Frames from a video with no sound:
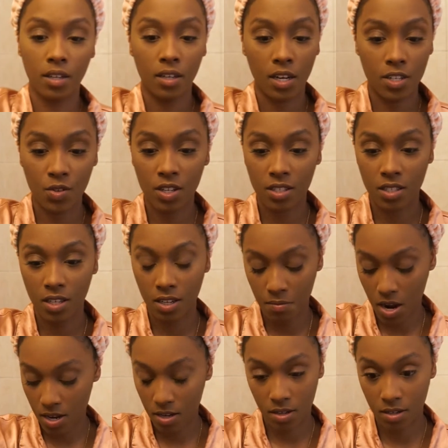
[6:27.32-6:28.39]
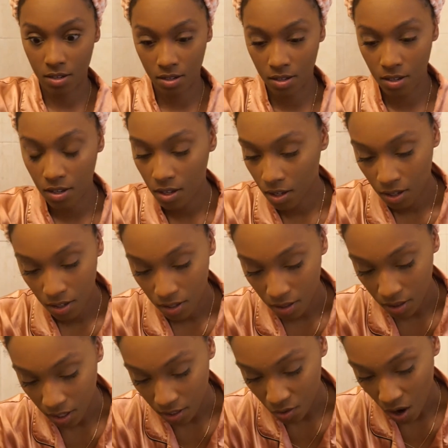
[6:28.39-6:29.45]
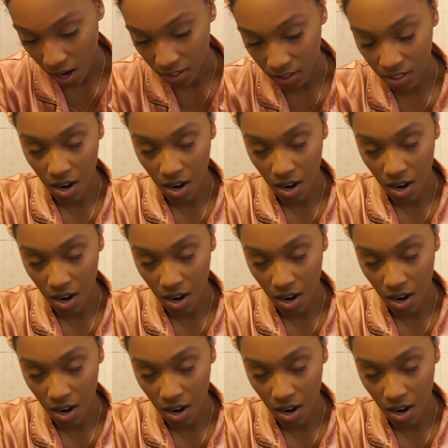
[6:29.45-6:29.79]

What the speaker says: as you can see, my thing is cracked at the